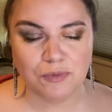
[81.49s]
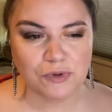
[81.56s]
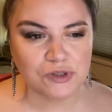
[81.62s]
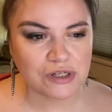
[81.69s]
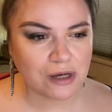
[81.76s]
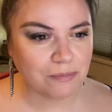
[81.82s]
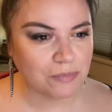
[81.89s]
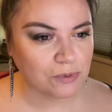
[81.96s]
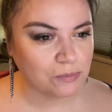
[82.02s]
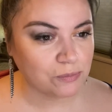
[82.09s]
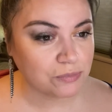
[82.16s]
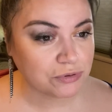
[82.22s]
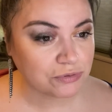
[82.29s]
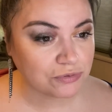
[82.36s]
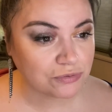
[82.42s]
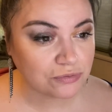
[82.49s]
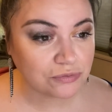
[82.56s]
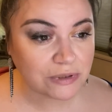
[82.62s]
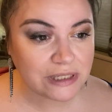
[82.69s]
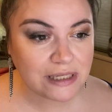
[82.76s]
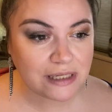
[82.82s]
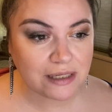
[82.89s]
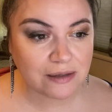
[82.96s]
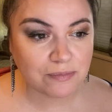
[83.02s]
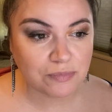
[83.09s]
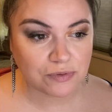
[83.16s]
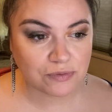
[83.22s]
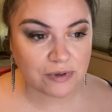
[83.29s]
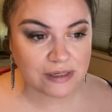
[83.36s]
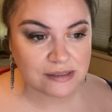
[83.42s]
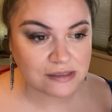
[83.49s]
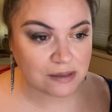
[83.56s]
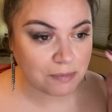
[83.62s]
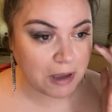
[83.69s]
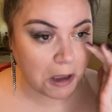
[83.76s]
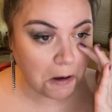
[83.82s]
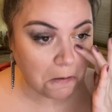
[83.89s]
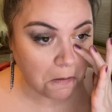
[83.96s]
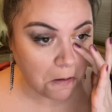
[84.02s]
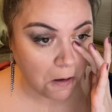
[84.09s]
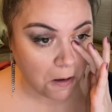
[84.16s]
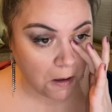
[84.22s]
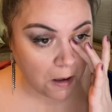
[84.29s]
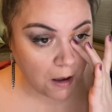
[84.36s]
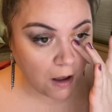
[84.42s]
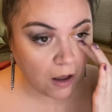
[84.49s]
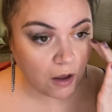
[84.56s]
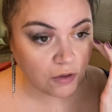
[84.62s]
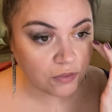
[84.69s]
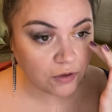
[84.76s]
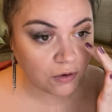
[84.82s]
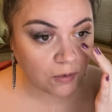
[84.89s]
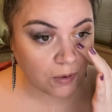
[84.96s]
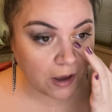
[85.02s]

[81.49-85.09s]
which I'm pretty impressed about, although